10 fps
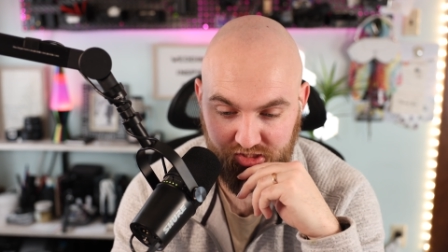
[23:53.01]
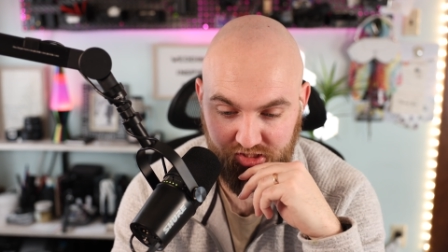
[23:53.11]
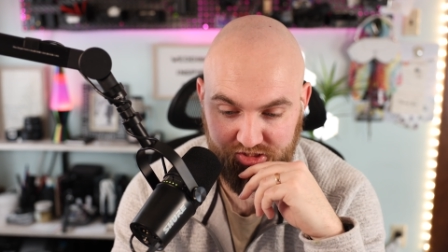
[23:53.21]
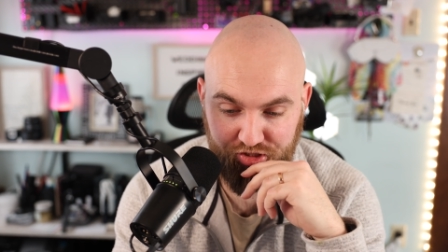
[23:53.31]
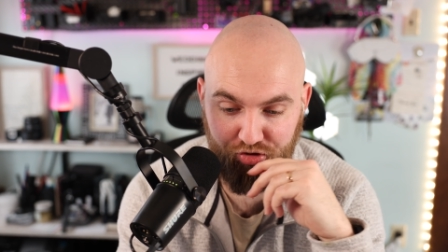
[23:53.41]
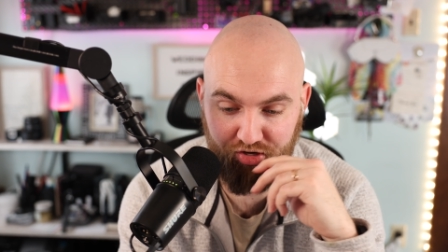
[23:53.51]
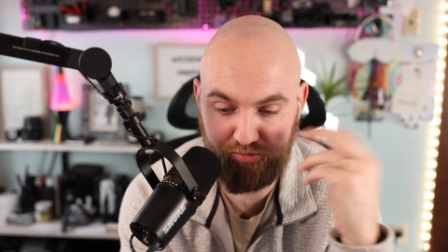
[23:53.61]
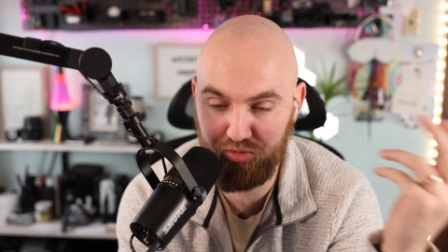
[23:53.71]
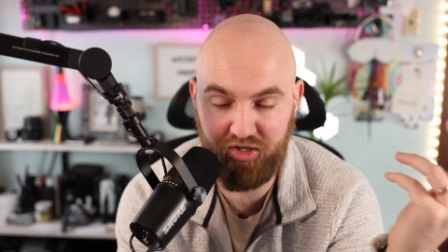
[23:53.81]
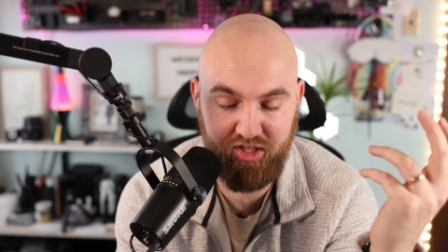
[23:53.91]
so you don't have to
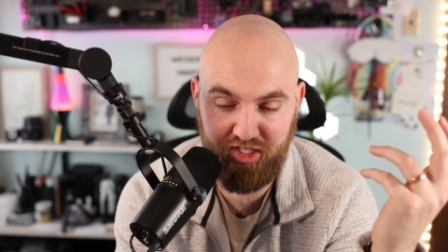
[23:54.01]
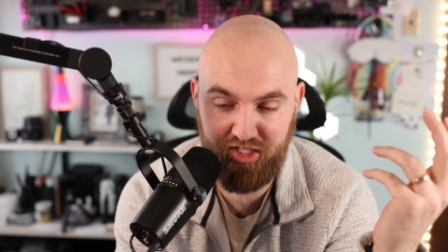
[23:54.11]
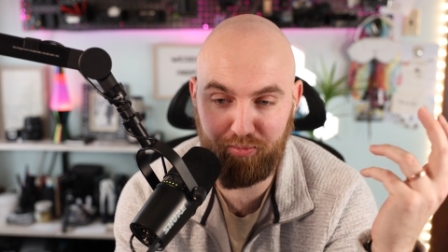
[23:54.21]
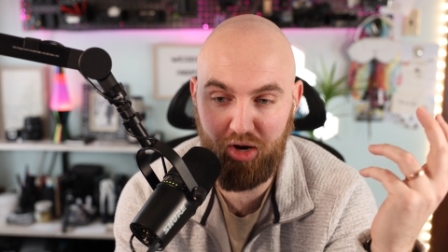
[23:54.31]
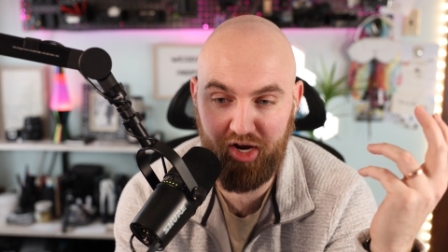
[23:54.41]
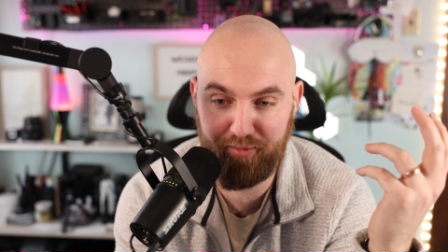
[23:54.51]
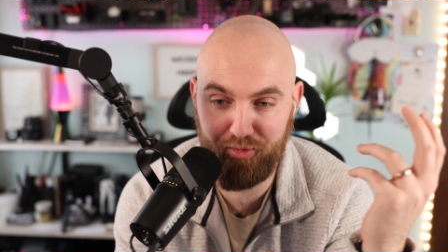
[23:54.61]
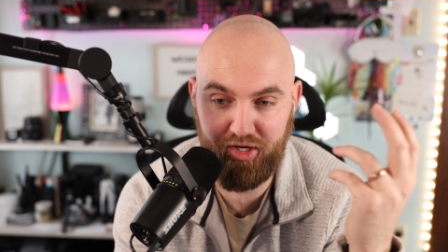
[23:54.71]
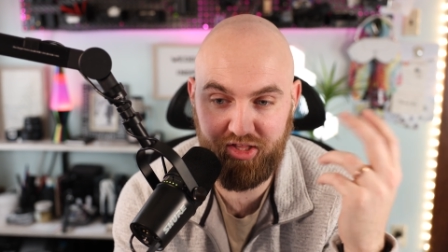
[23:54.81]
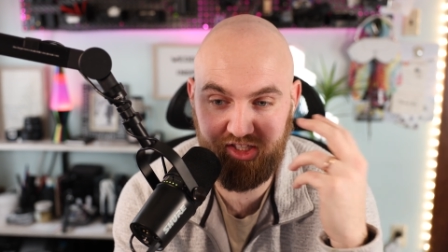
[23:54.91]
plug anything in the bottom or
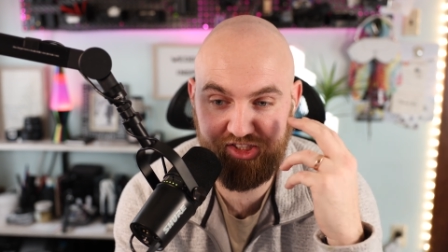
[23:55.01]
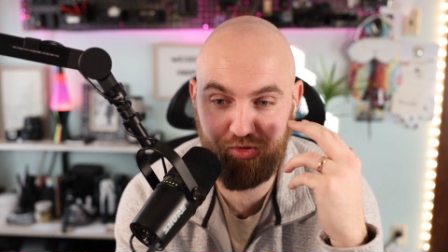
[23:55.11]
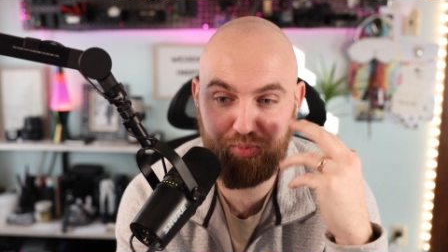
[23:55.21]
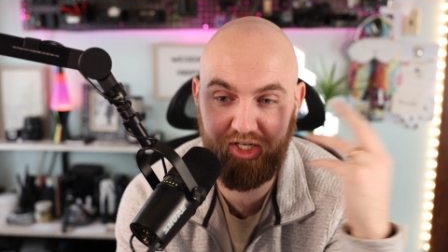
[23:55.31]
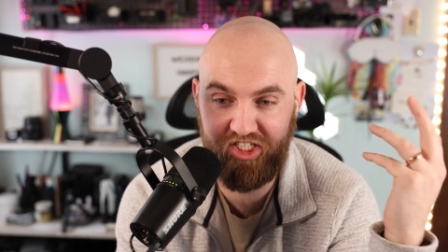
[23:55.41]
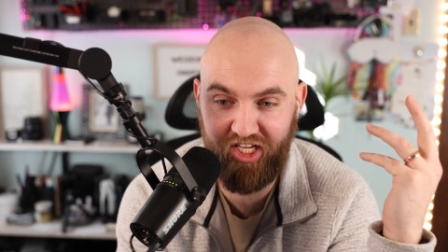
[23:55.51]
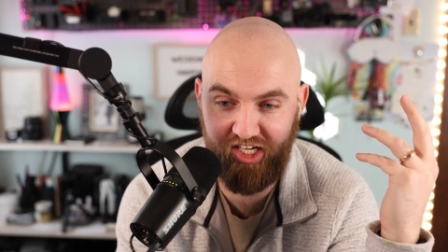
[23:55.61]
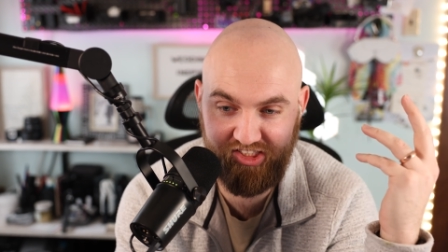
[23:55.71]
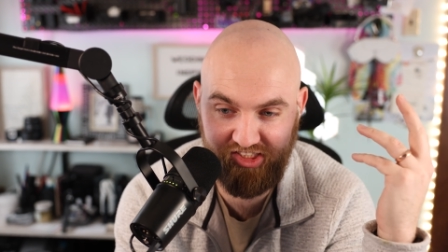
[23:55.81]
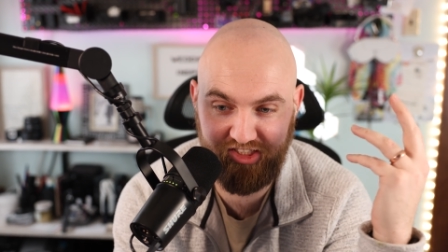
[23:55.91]
anything. So
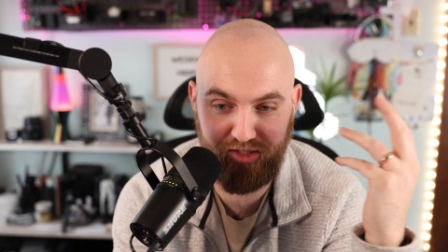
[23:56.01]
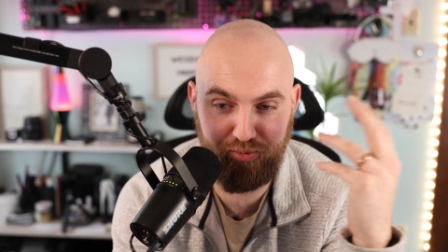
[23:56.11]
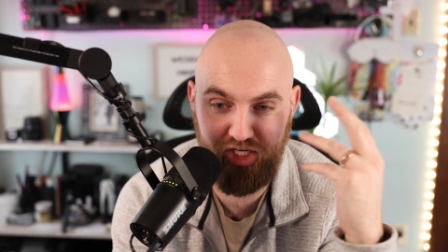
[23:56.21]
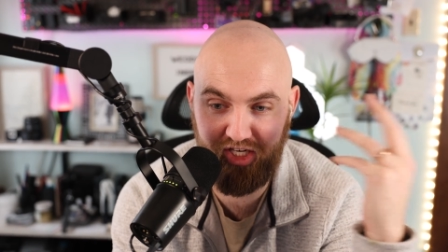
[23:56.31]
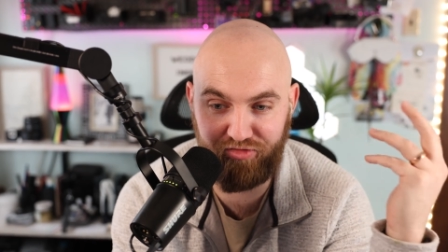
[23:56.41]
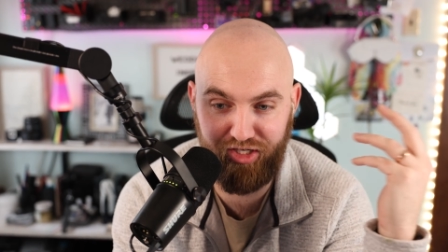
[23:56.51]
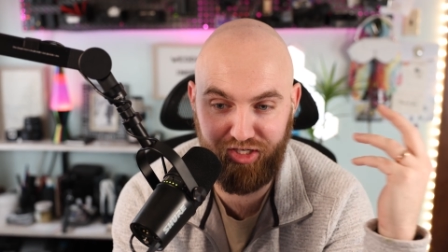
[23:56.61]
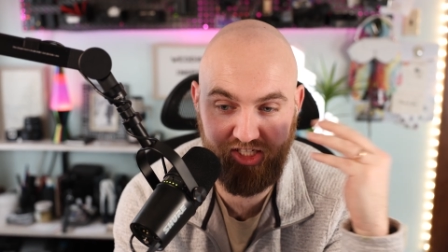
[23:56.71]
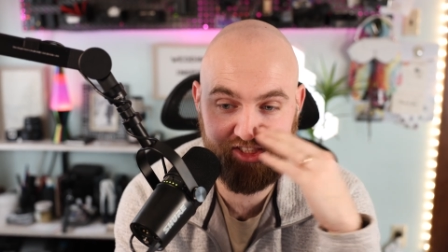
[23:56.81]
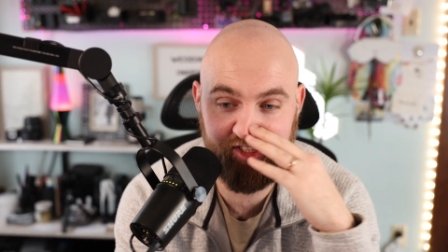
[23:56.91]
BTS is going to be even
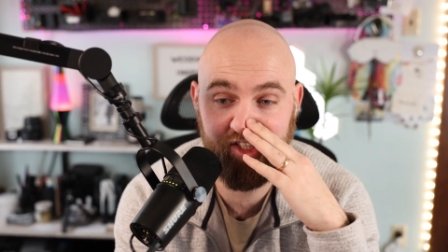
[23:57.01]
easier.